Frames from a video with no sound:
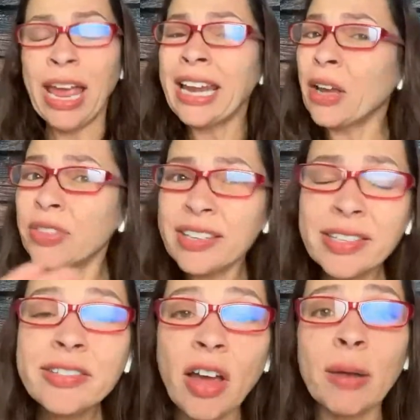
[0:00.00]
Now, this
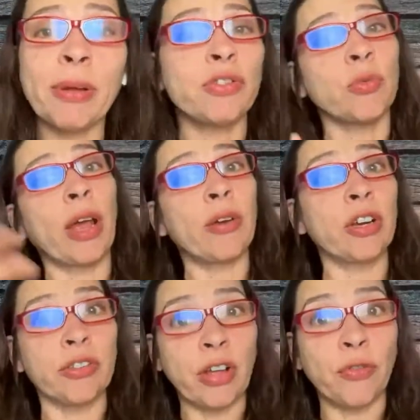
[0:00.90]
is not about surrounding
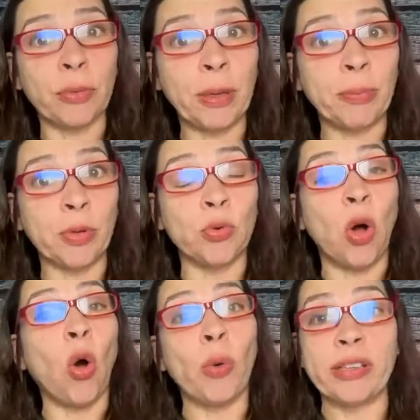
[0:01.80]
yourself with people who
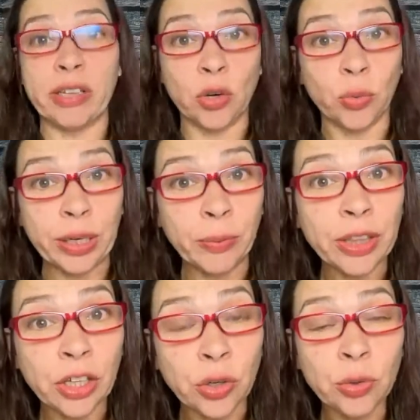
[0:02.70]
always agree with
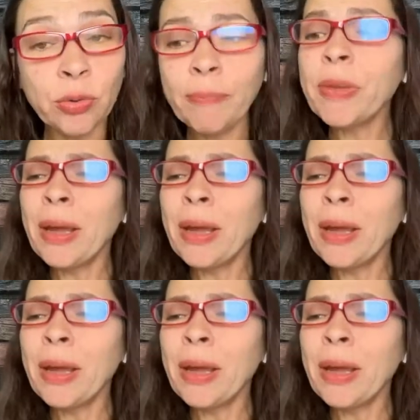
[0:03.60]
you,